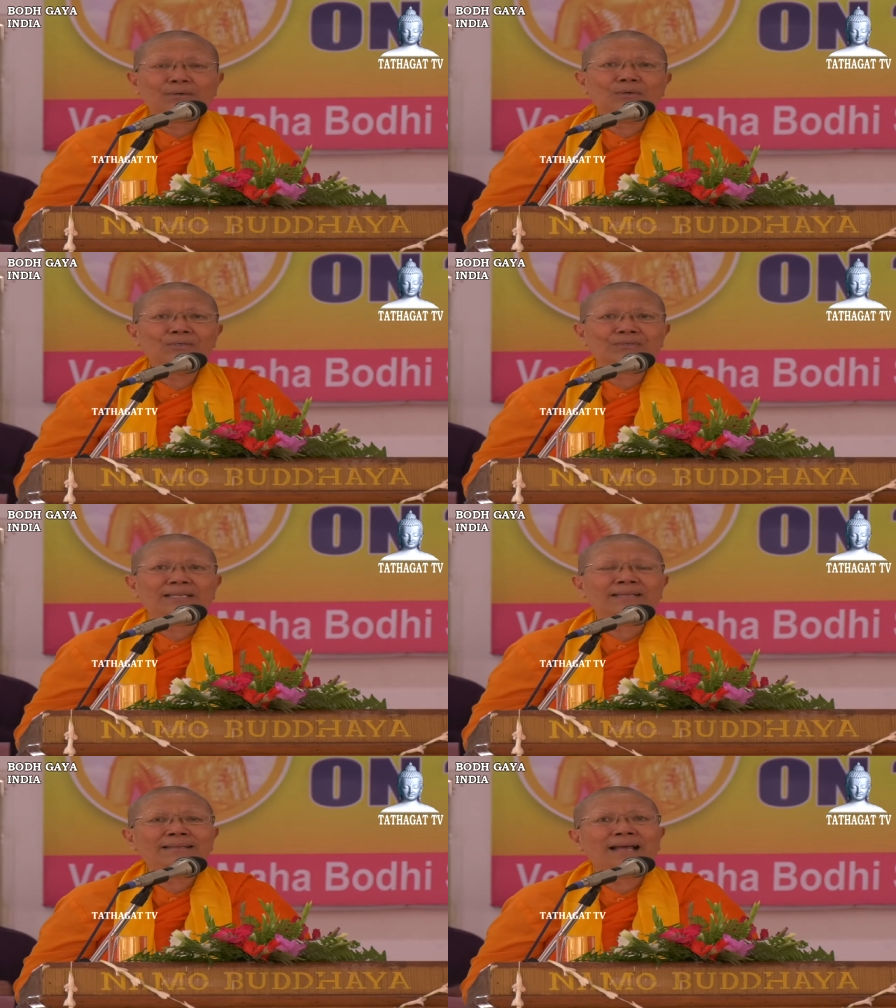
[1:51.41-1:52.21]
goes
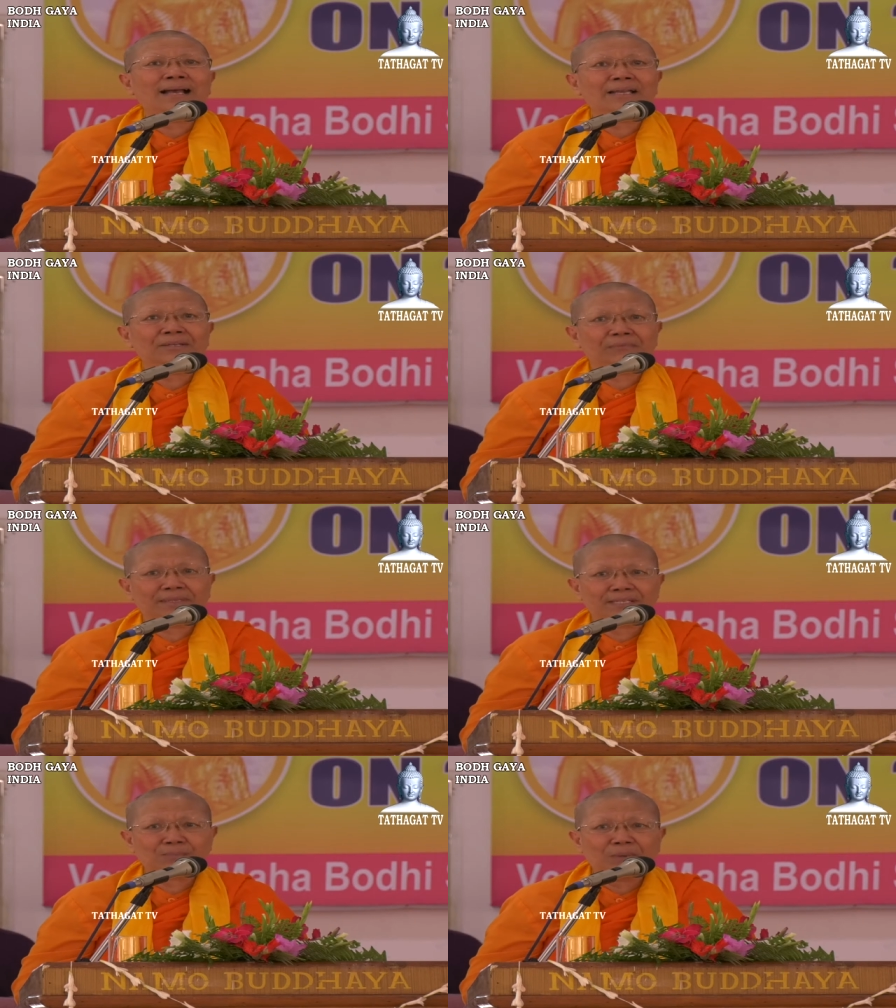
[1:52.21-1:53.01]
in line
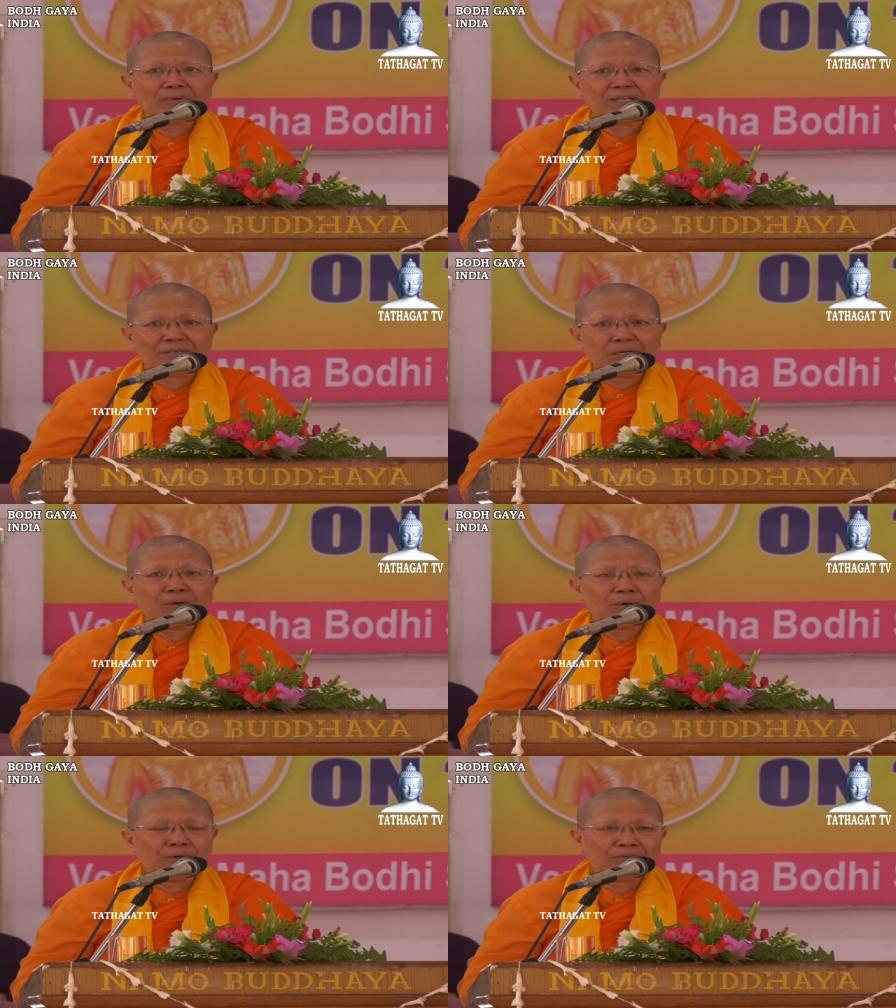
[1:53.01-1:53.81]
with the spirit
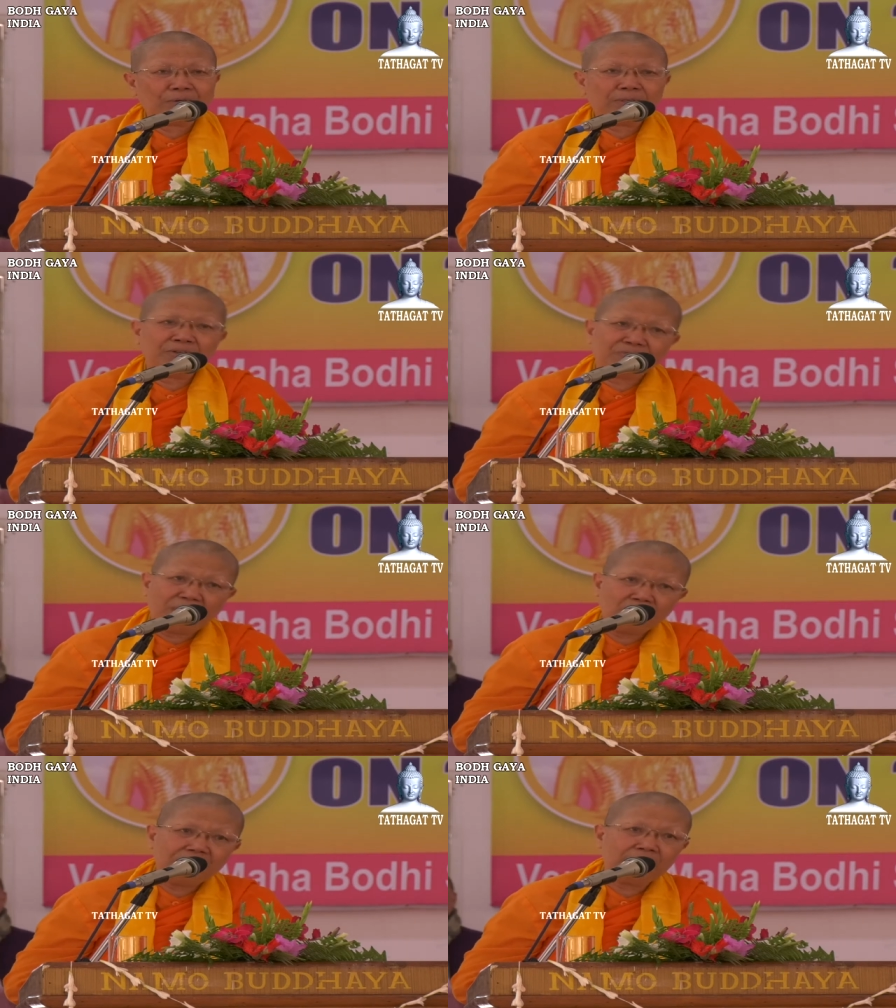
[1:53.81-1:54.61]
of the
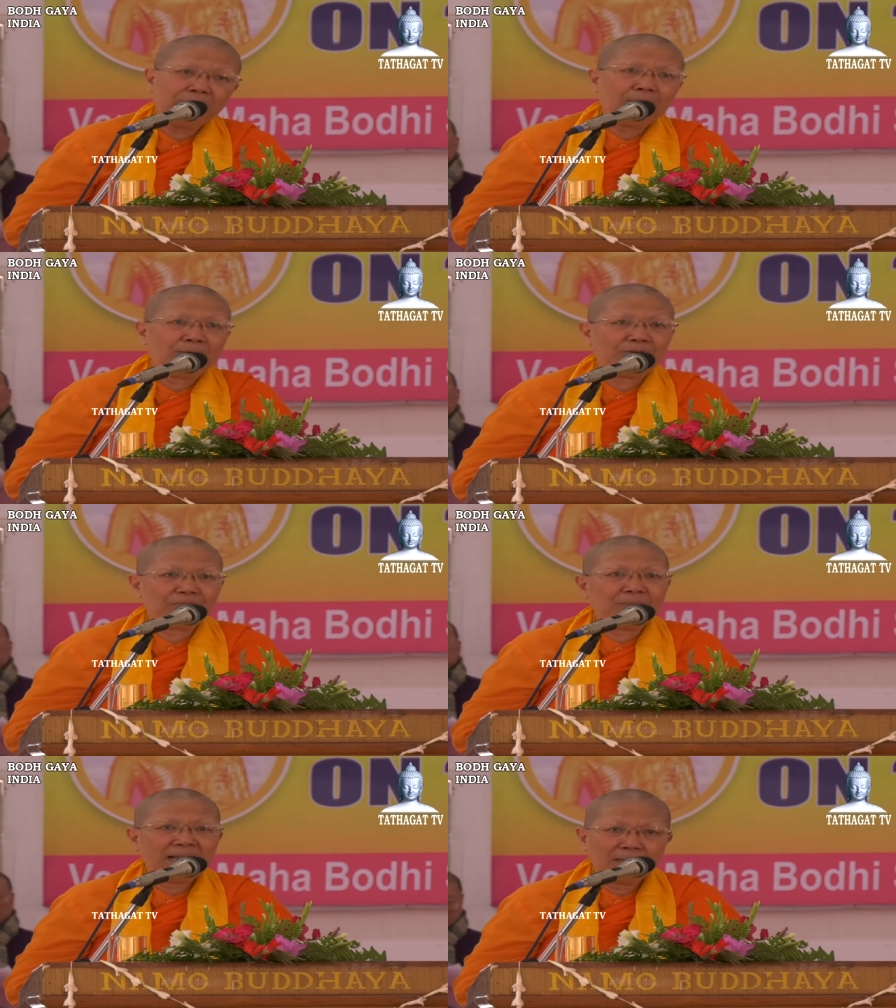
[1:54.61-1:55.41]
founder of
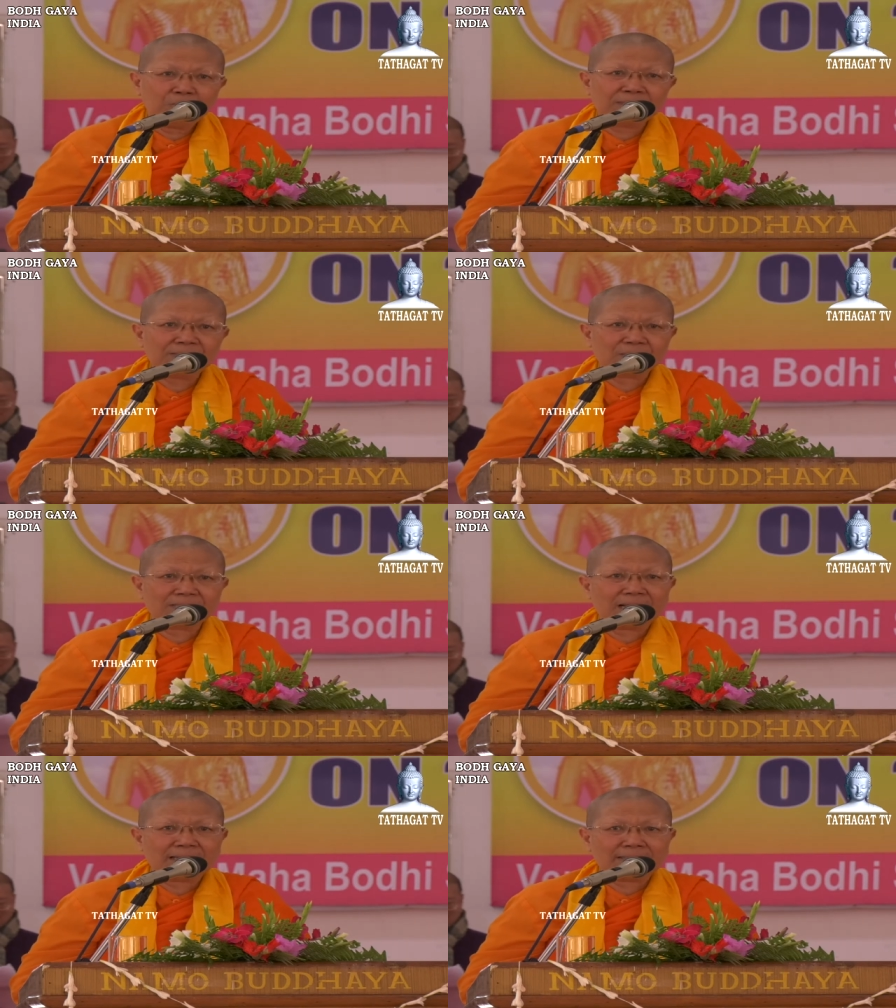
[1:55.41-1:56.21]
Mahabodhi
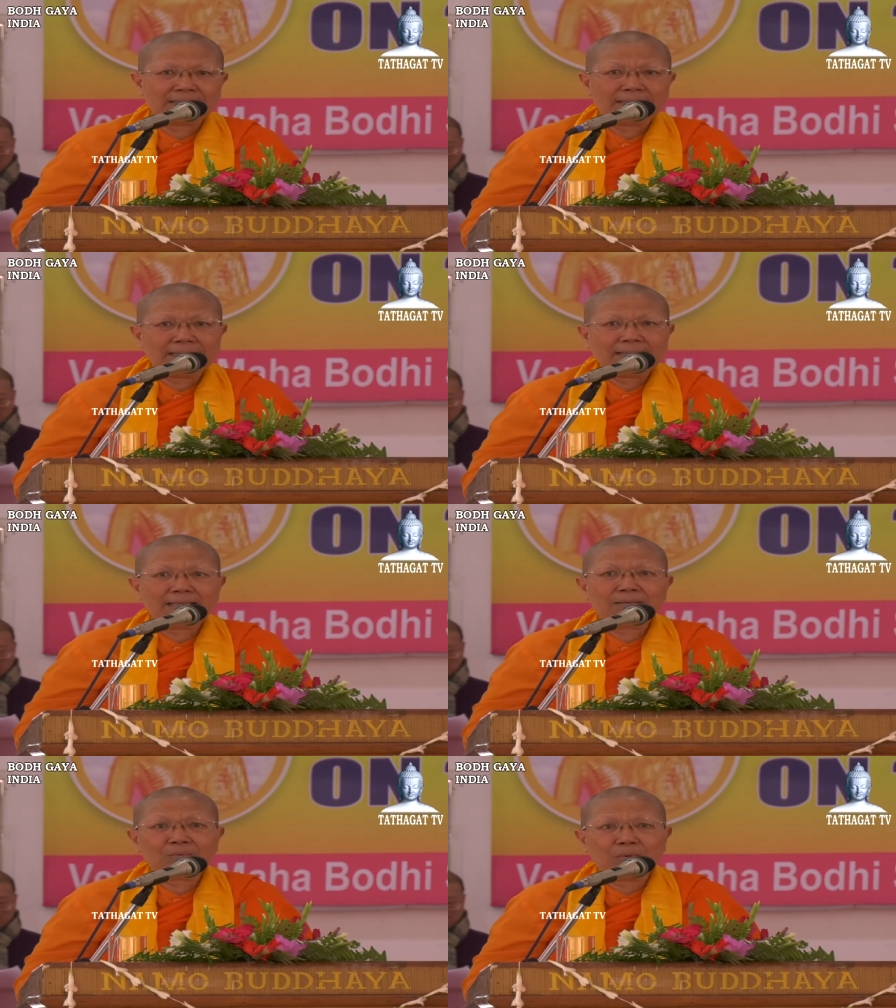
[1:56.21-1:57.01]
Society
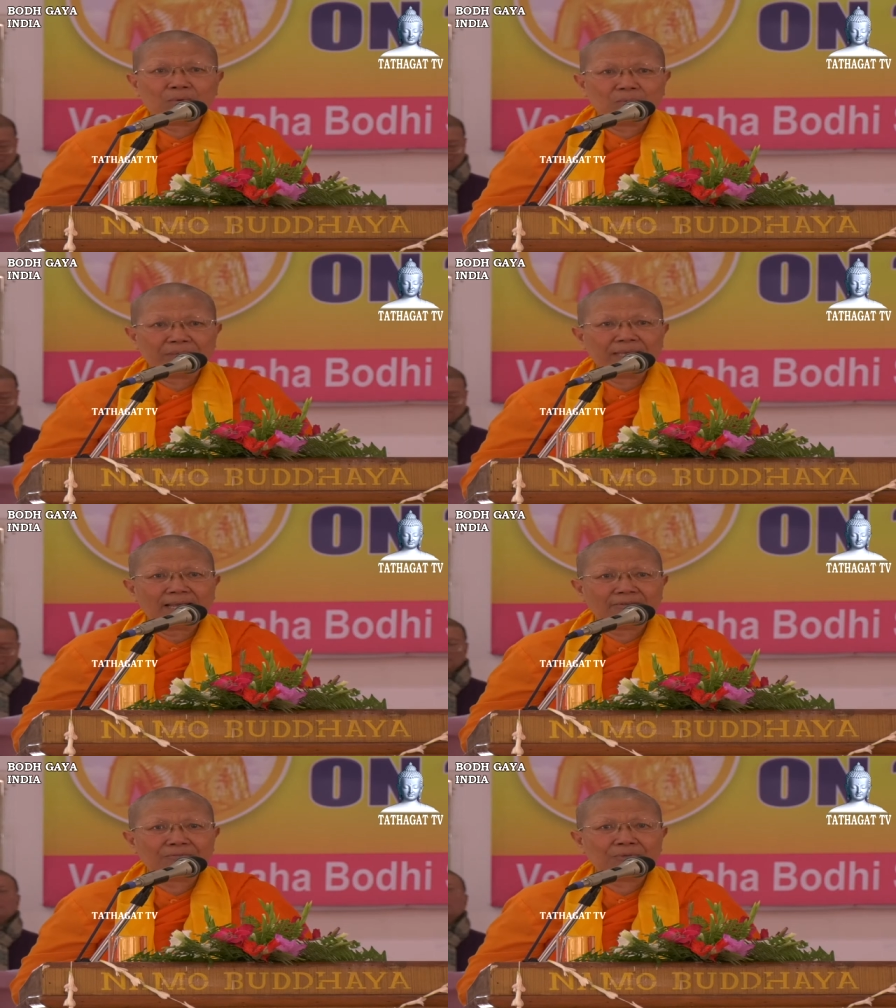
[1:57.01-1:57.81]
that we
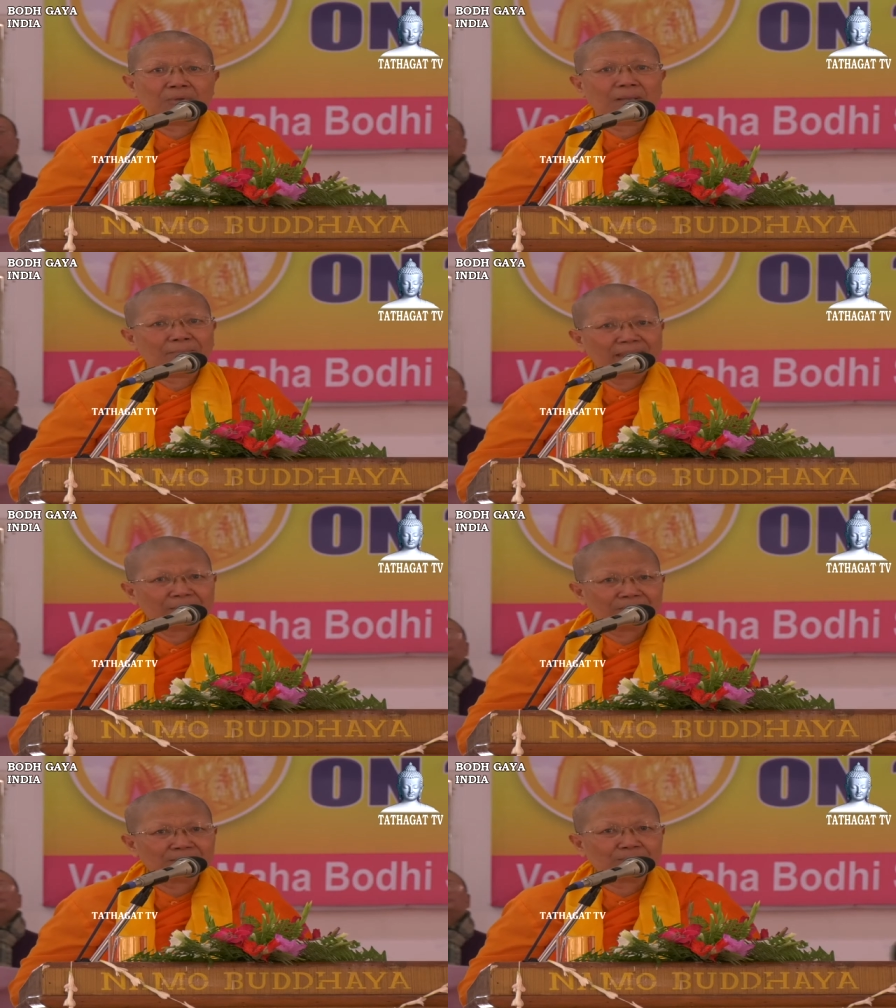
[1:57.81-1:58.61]
have to pay
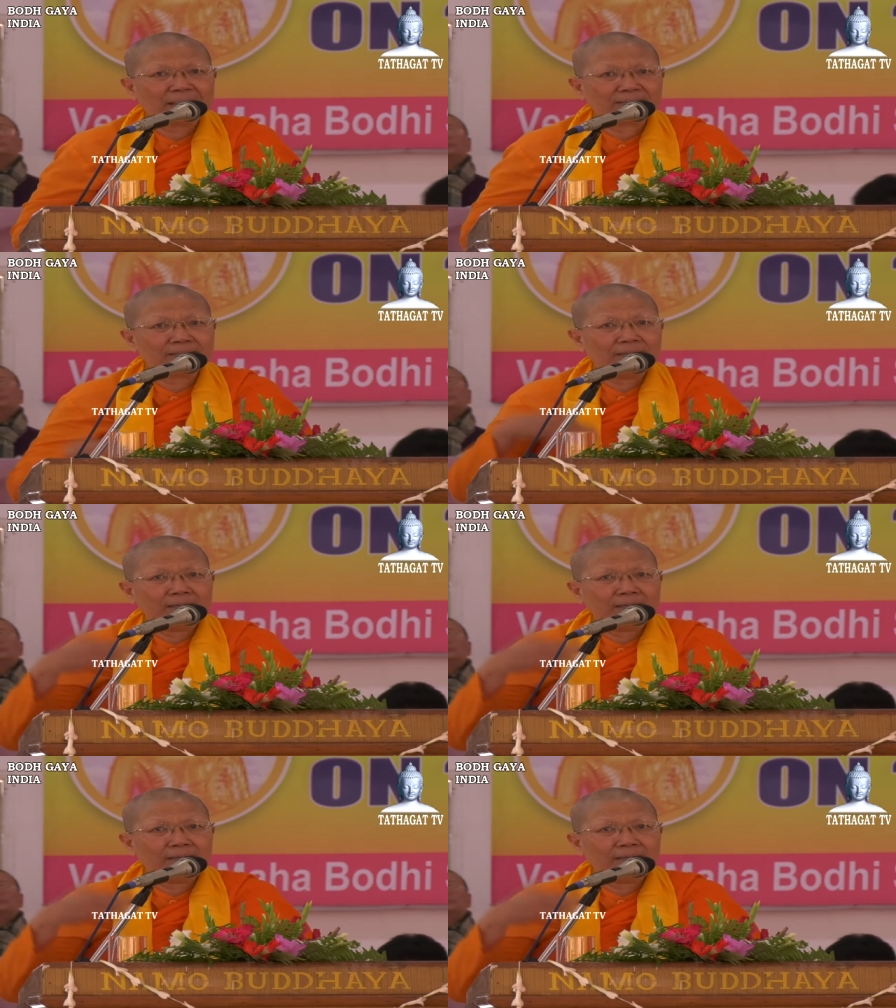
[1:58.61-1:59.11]
respect